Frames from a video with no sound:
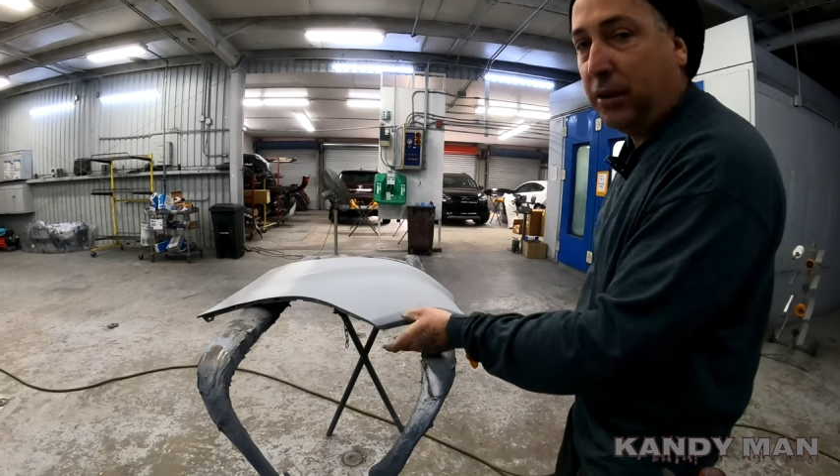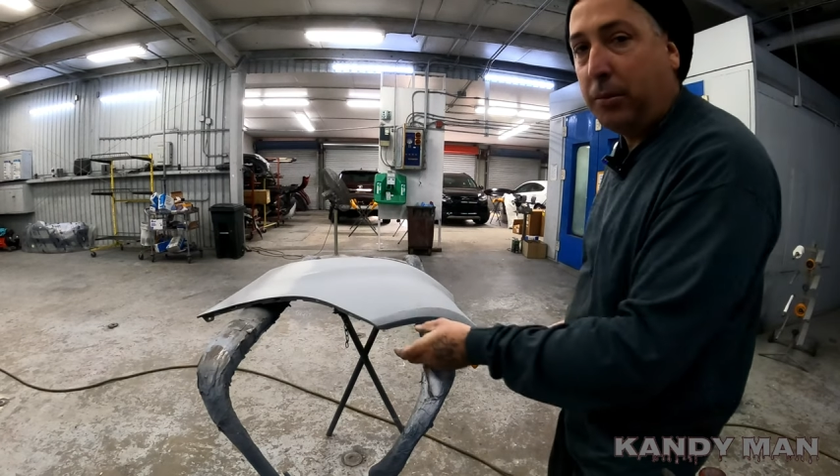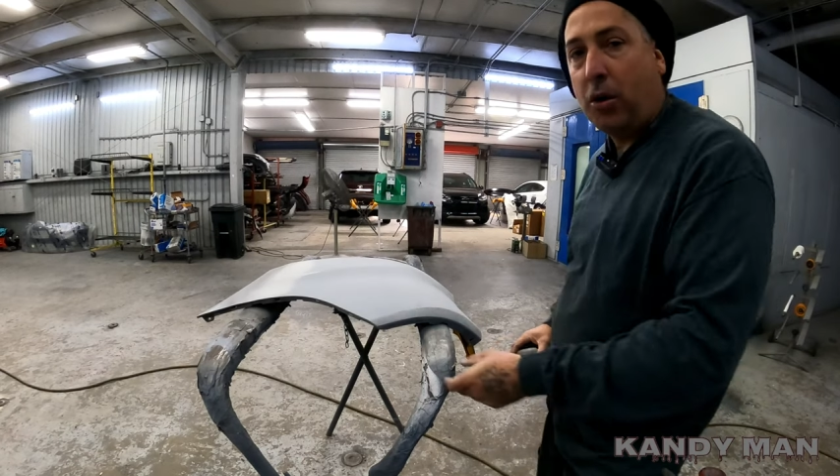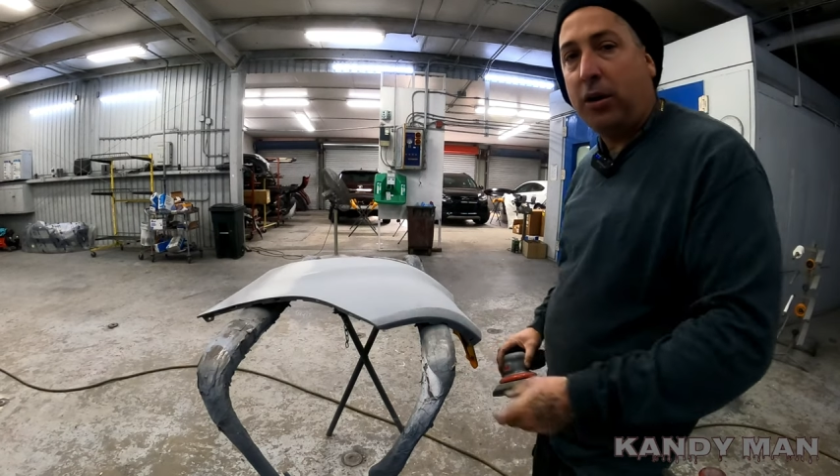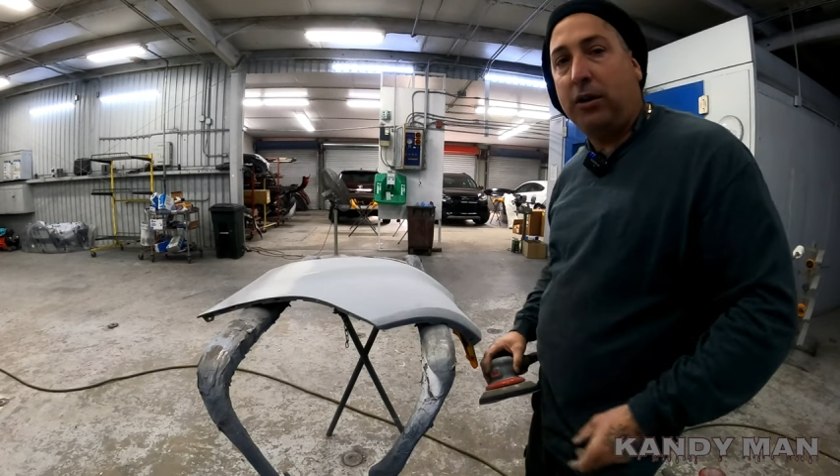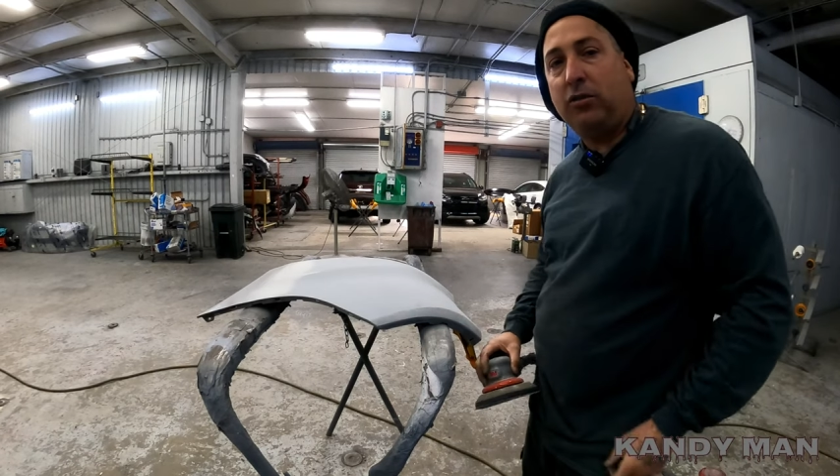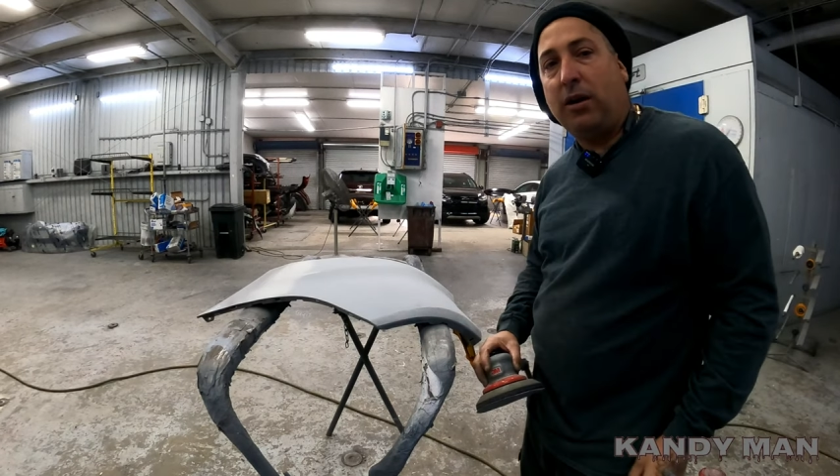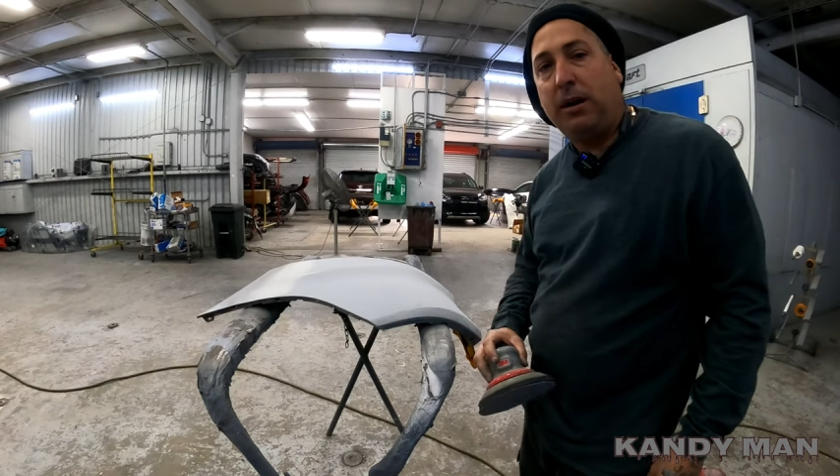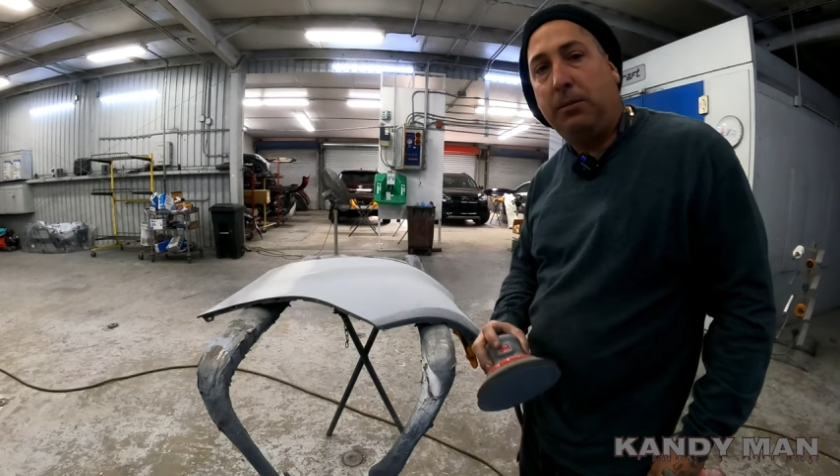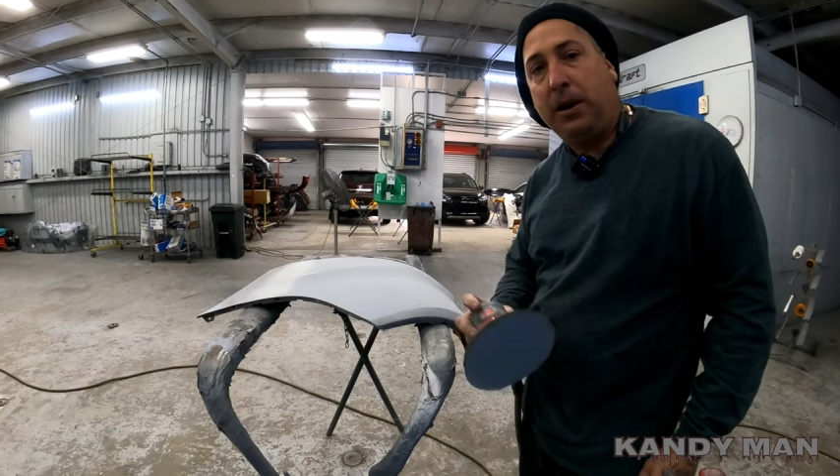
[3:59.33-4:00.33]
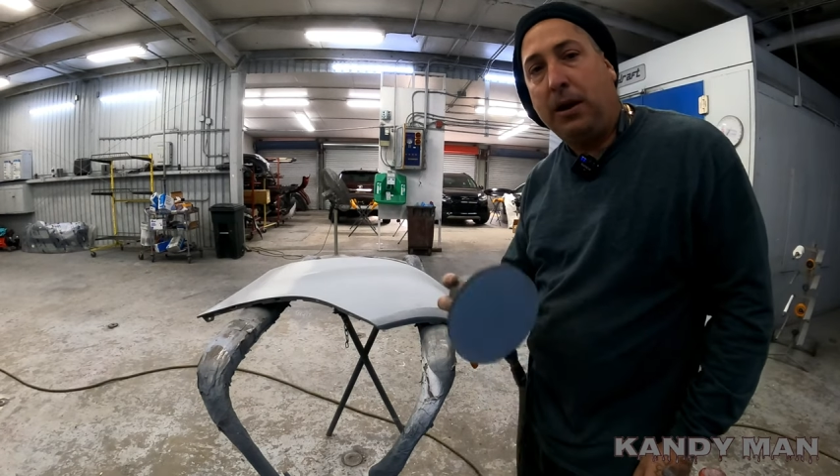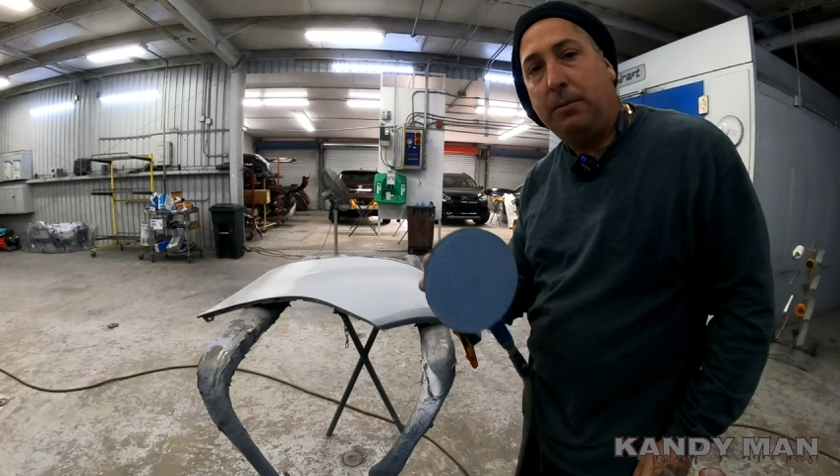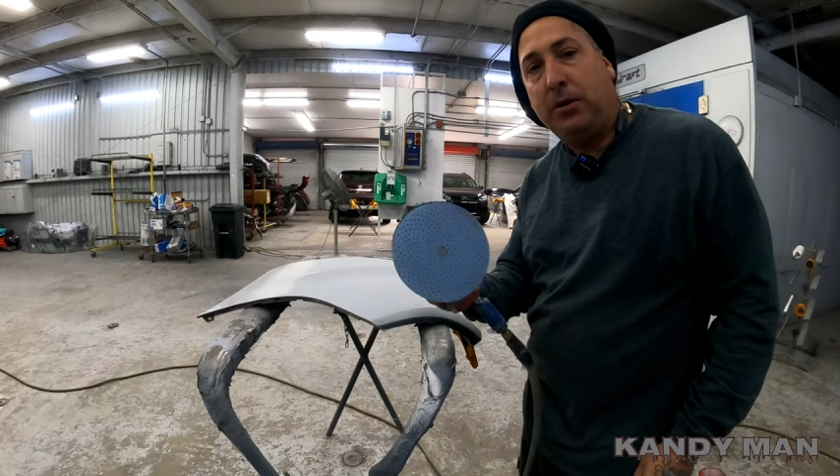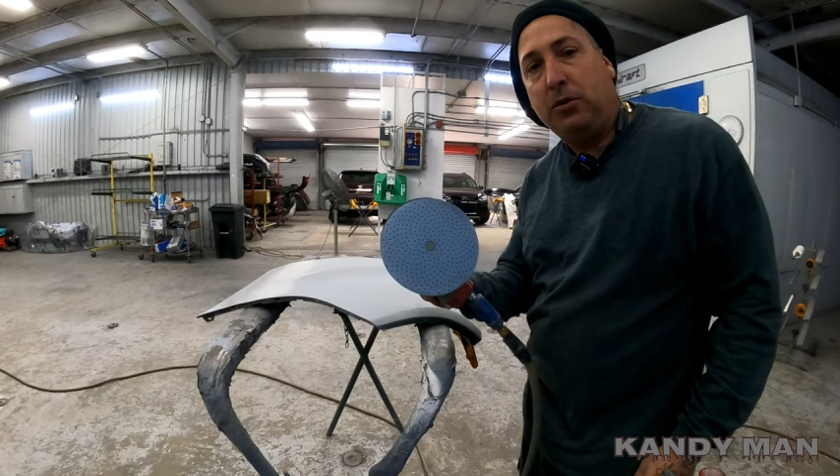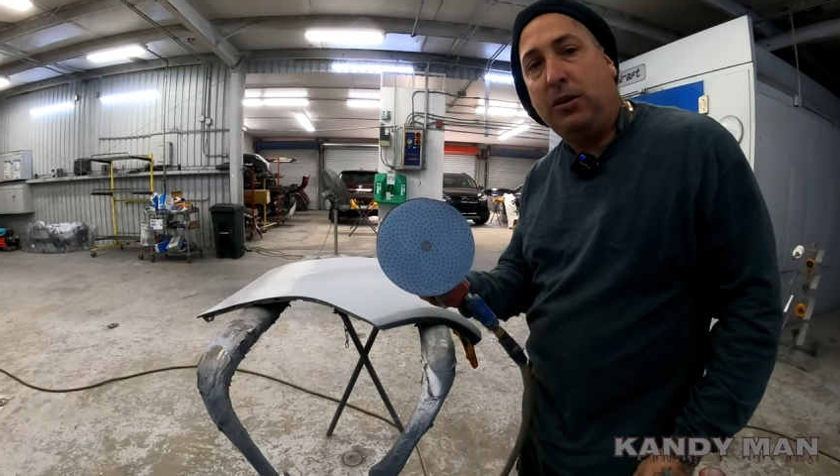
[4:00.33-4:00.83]
in the market trying to pick
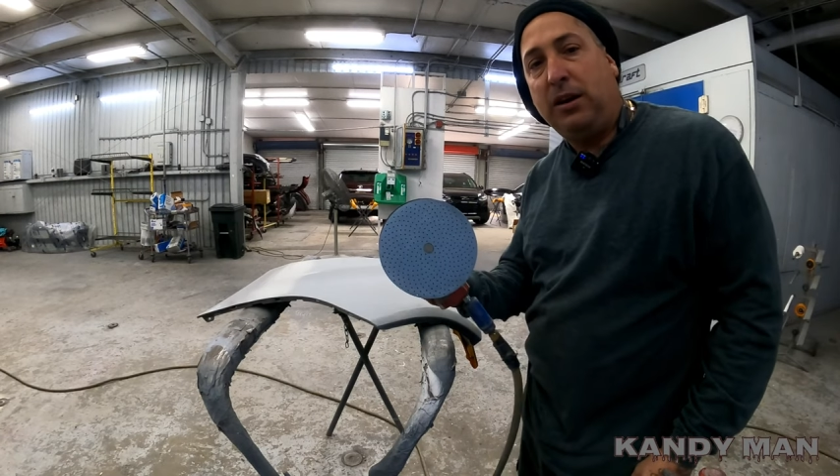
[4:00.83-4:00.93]
up a new